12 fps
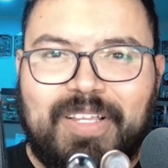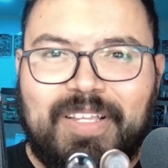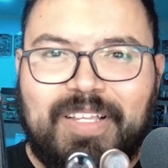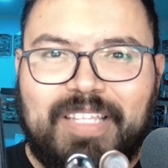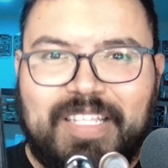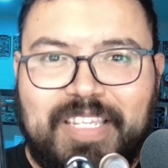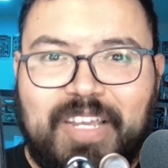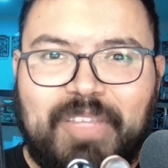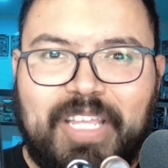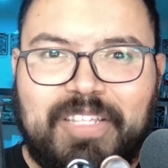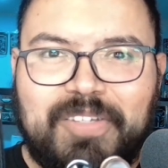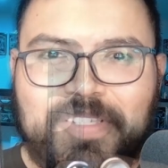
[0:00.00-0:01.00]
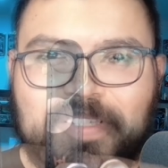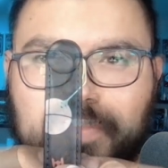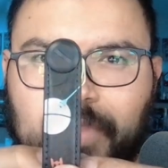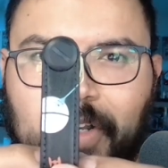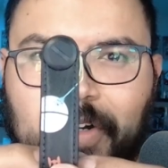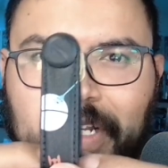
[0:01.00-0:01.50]
let's see how that looks.
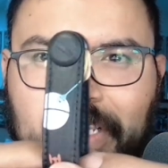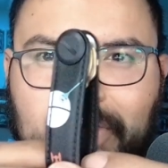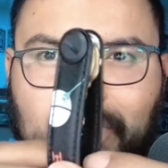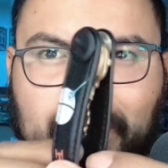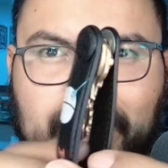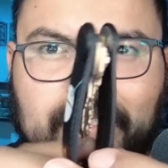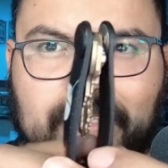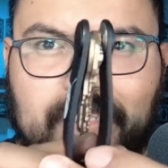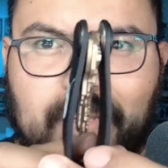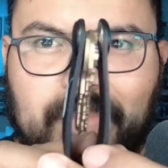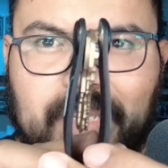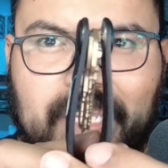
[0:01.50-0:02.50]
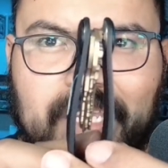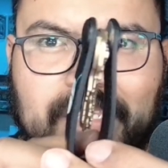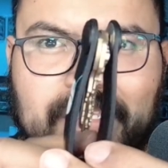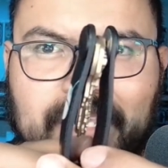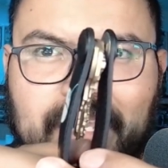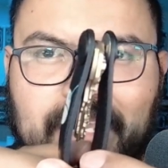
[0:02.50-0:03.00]
Here it is with some
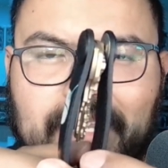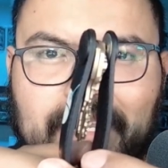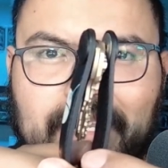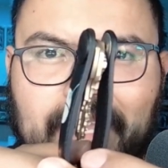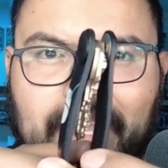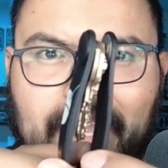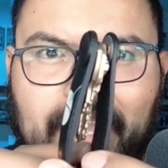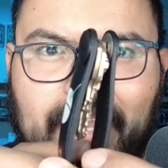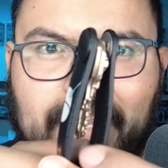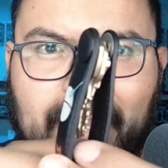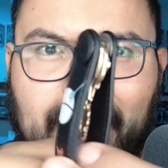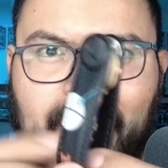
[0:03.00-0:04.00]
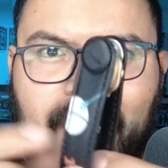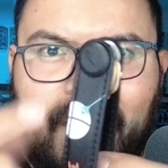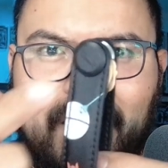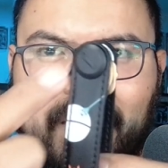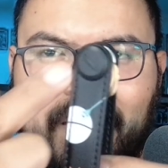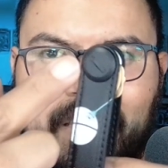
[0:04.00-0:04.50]
keys in it, and
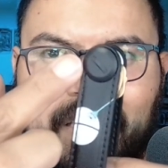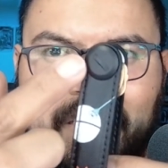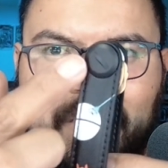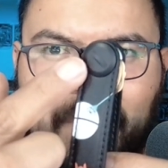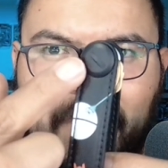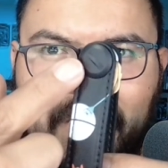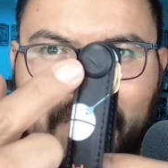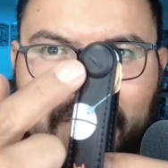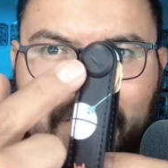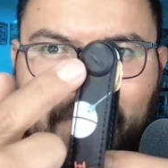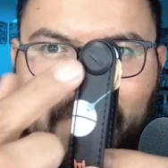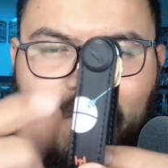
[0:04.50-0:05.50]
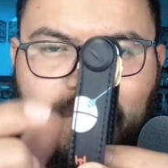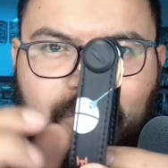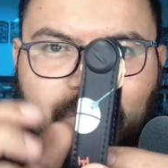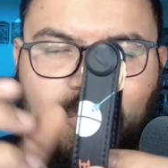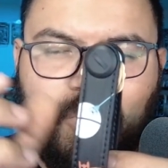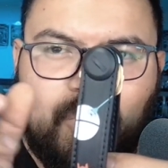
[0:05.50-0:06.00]
this mechanism allows
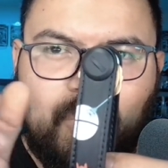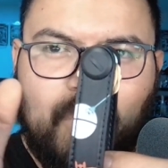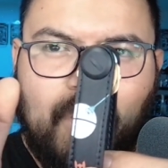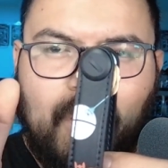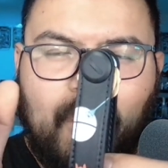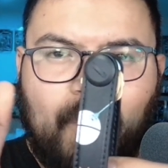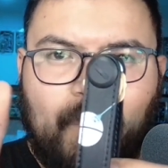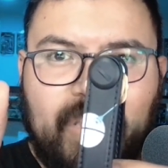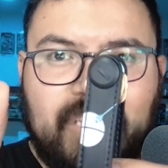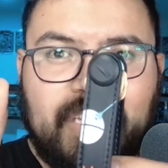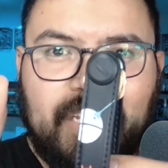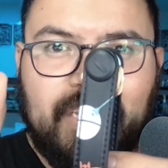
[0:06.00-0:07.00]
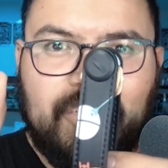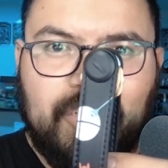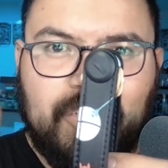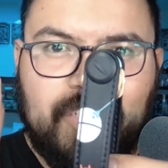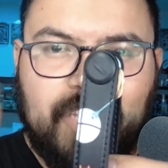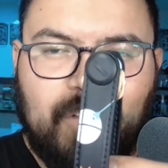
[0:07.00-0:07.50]
you to basically
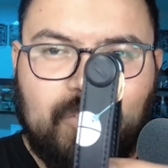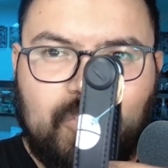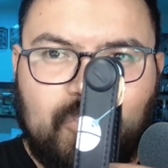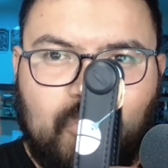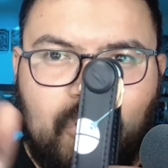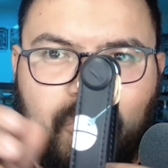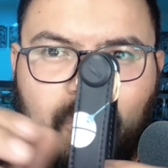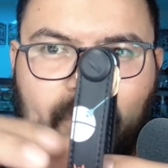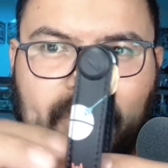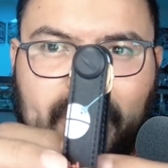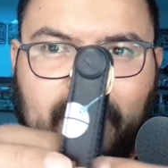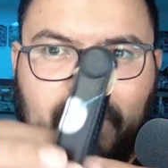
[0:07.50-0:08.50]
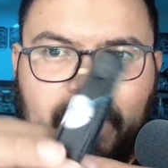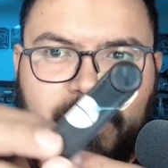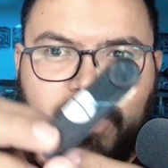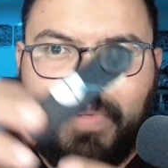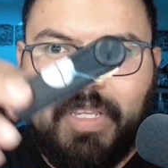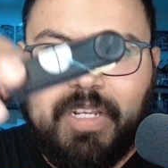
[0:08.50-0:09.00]
adjust how strong you want that grip
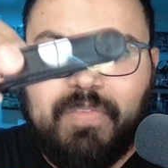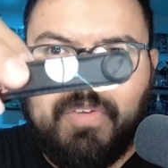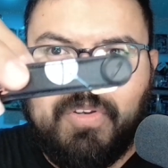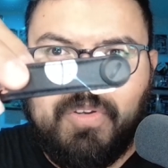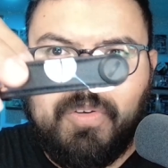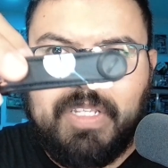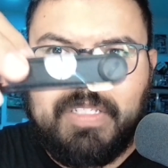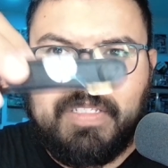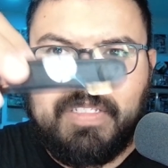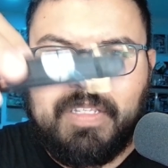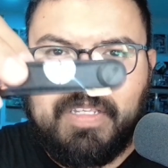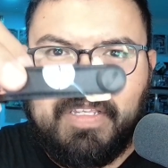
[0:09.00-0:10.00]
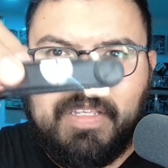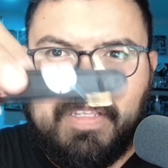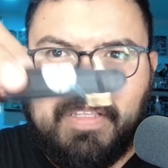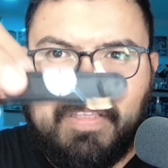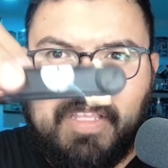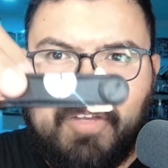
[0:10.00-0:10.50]
to be. And if you notice,
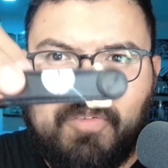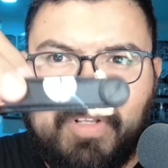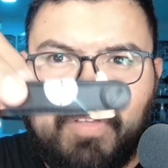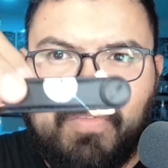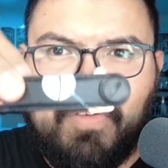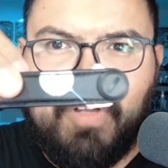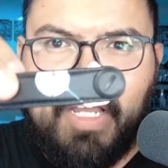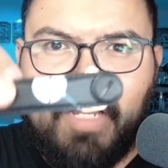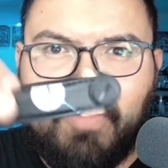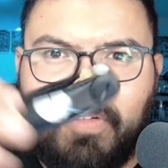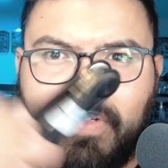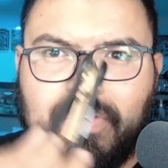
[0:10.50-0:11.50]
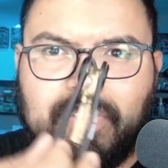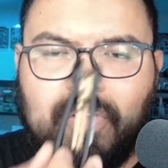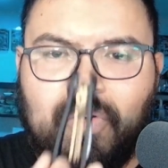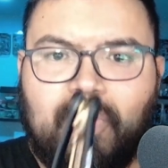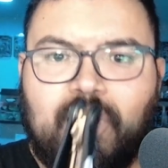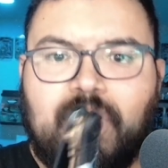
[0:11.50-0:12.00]
they don't really fall out, so